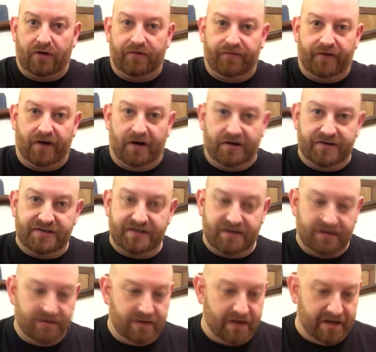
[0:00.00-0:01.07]
first
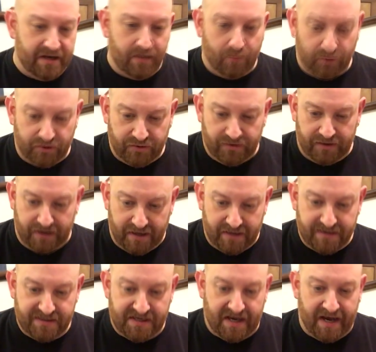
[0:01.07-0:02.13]
and then we'll do the
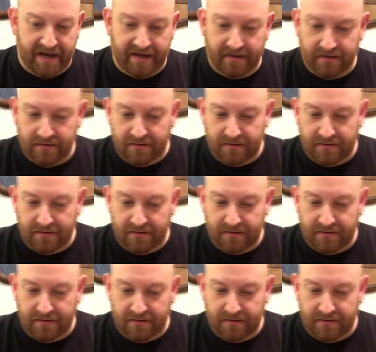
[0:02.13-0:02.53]
inside.